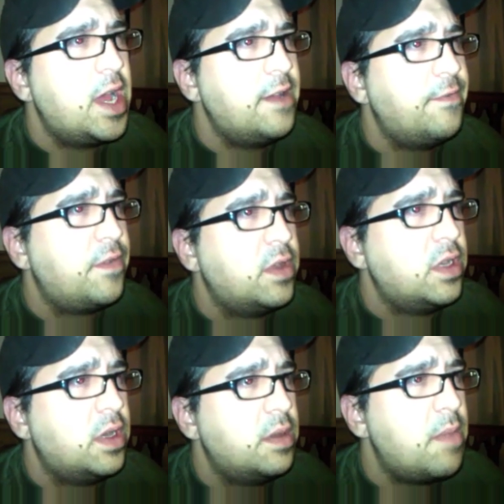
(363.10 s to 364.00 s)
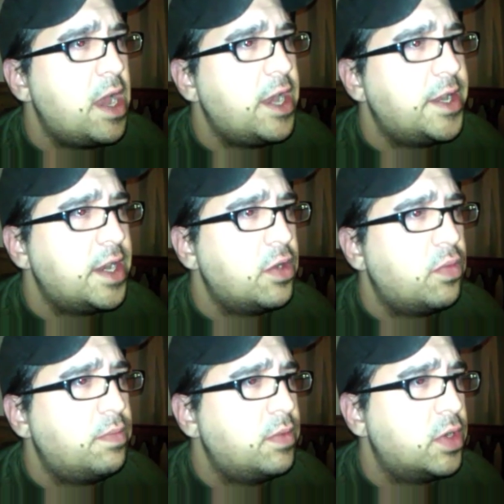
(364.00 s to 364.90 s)
have my
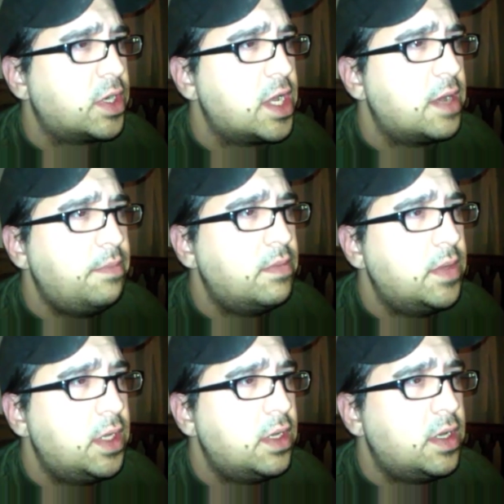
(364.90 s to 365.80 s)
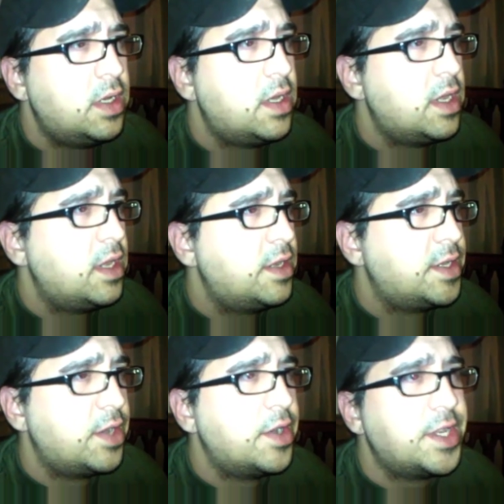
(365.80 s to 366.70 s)
Nintendo hooked up.
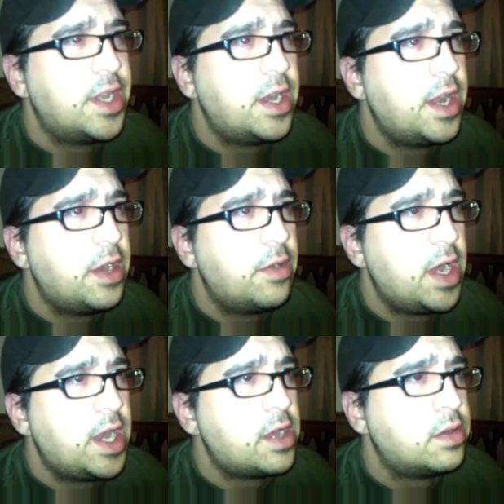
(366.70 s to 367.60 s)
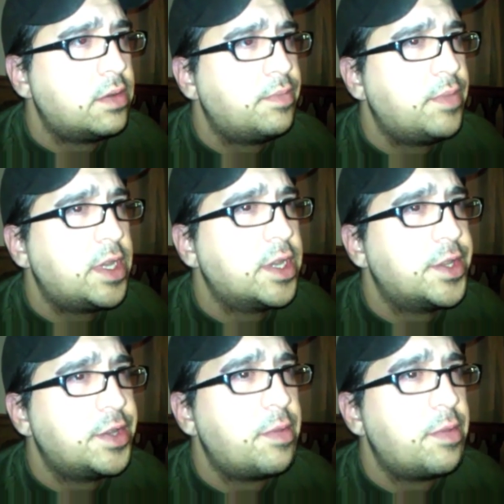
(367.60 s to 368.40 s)
Zelda's not in it right now because